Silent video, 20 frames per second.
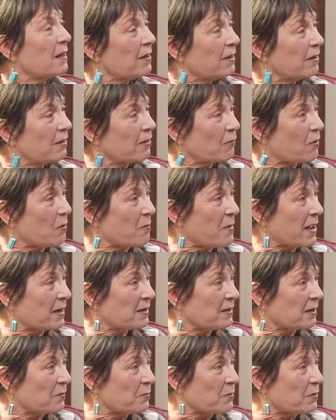the
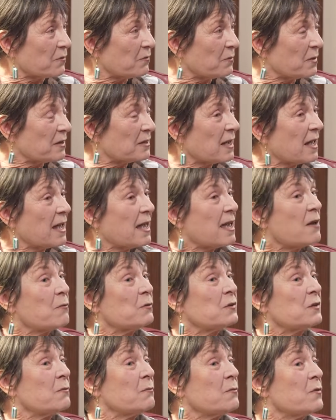Romantic movement. It
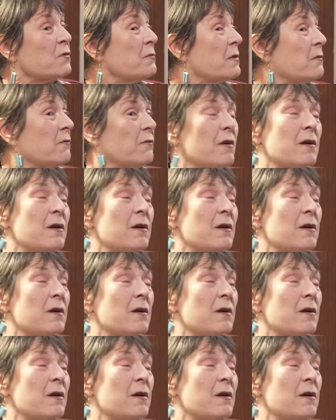was a movement